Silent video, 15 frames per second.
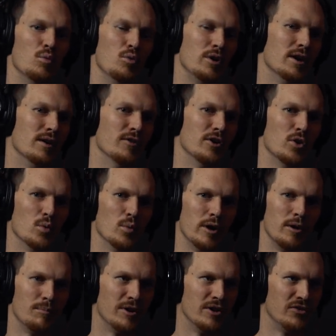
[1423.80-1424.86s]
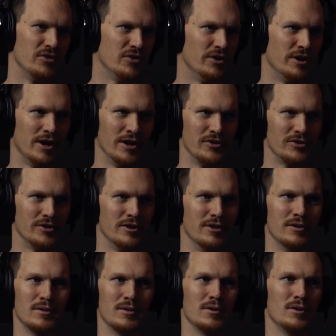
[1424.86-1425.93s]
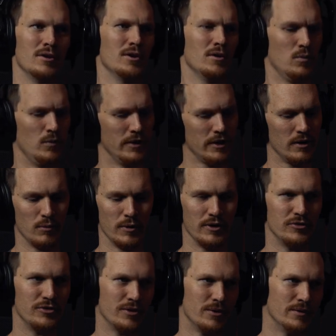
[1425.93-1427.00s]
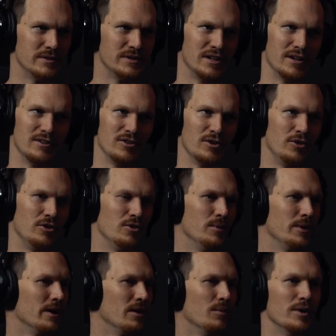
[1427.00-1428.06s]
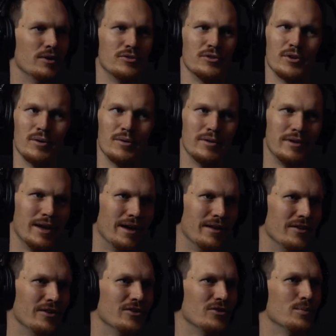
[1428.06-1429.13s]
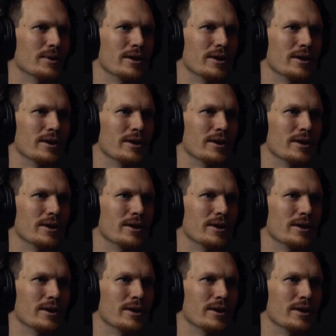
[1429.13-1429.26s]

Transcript: We have a great presence in Austin. We got a ways to go in San Antonio. We got a ways to go in Dallas.